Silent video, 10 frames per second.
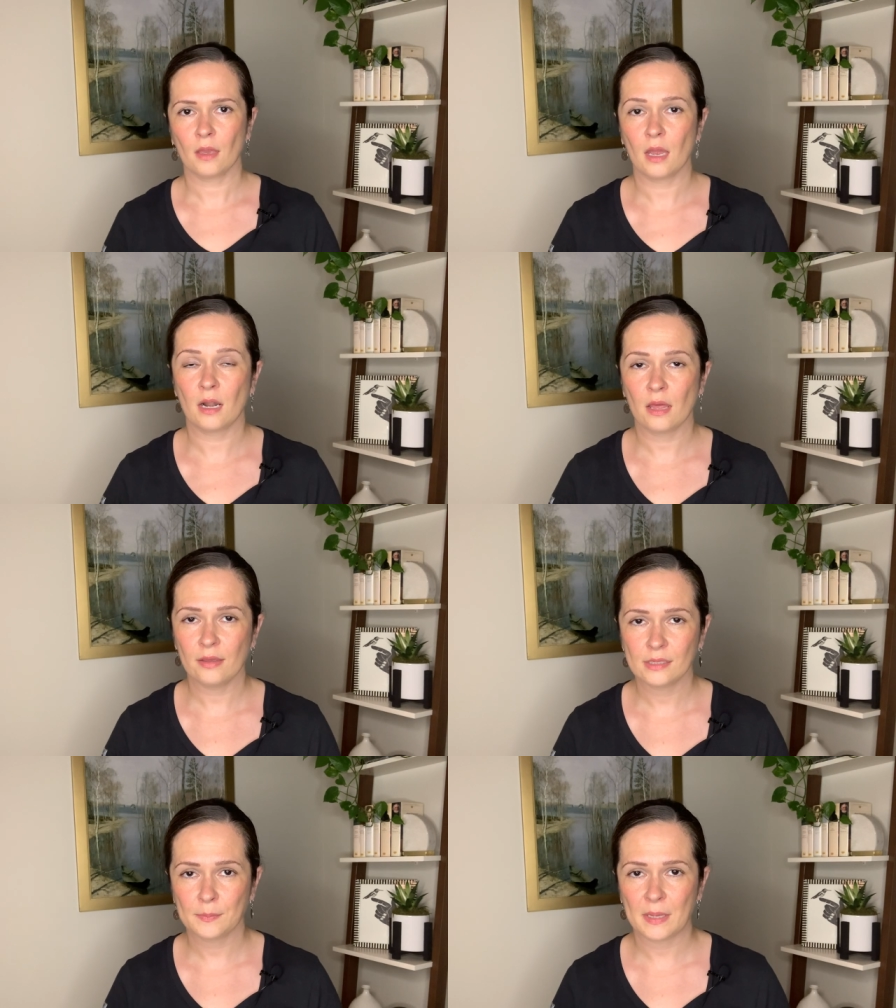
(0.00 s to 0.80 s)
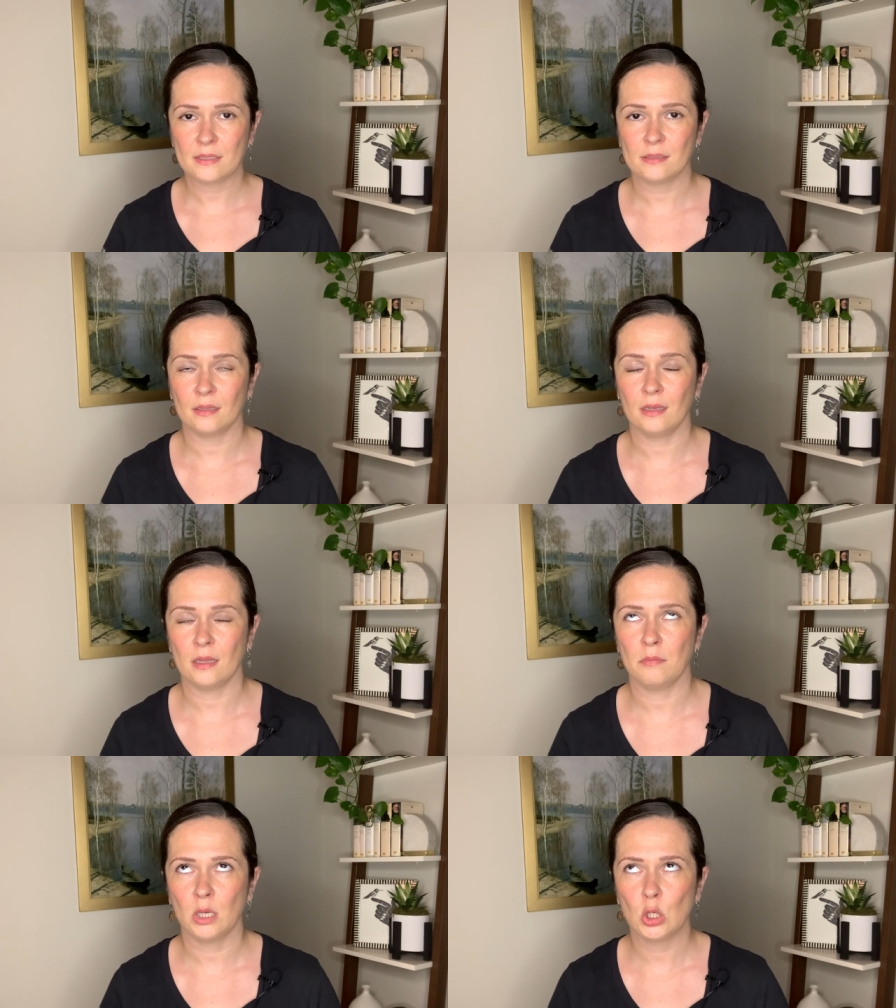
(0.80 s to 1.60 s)
Another expense that
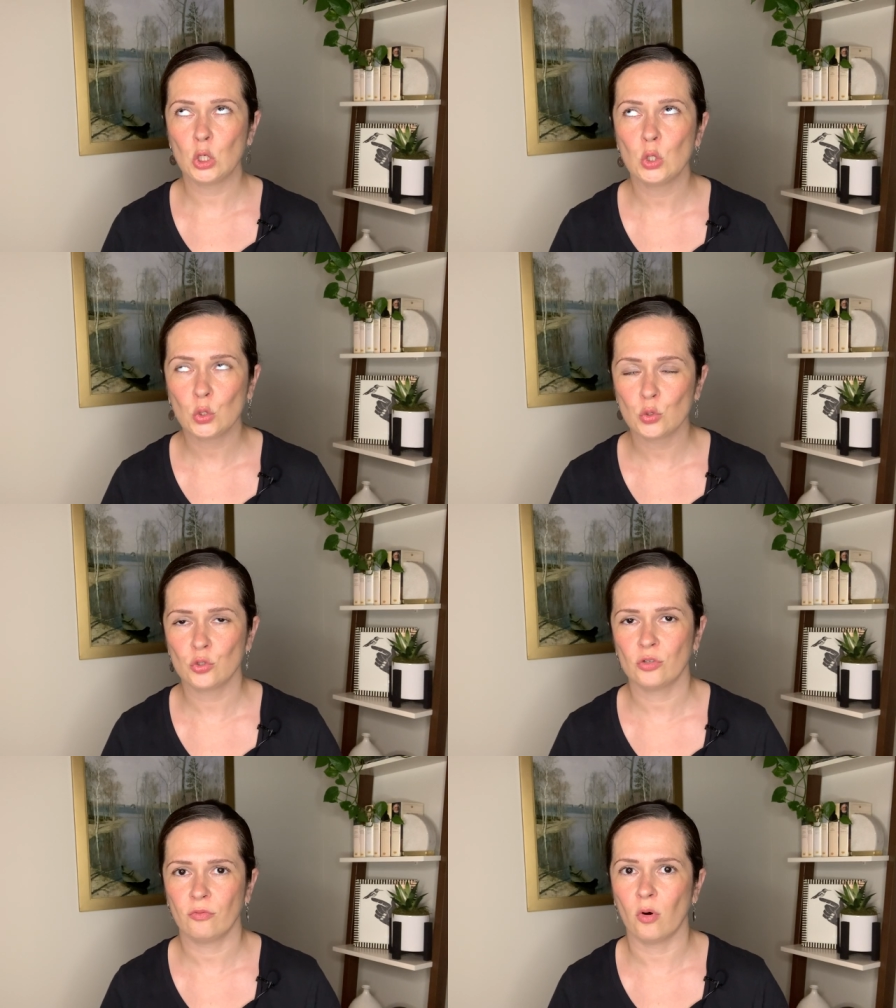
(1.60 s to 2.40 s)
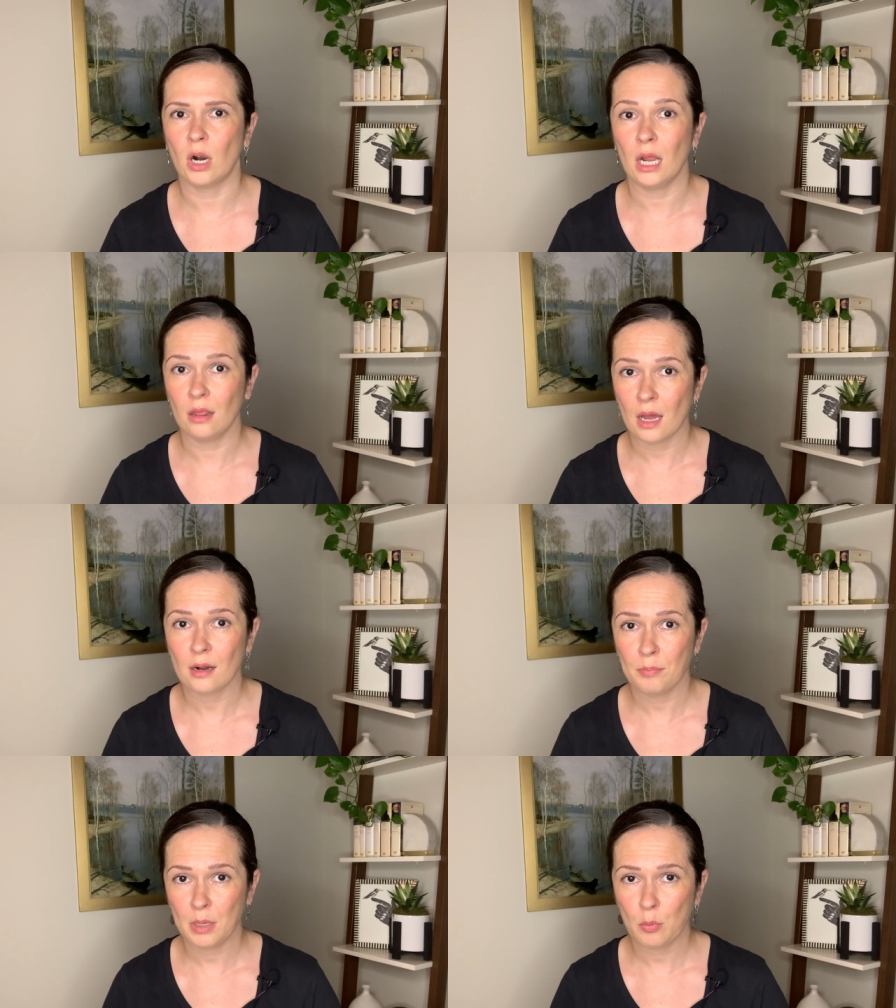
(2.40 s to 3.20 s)
can be huge for a lot
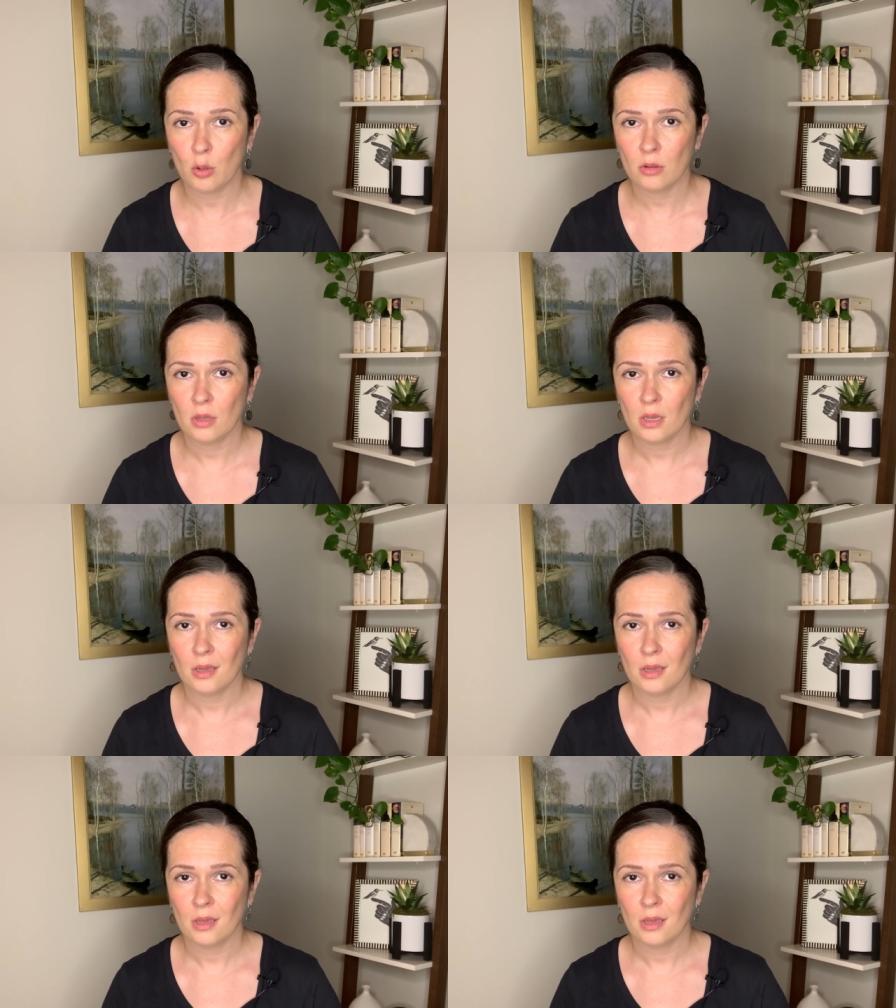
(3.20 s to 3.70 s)
of people,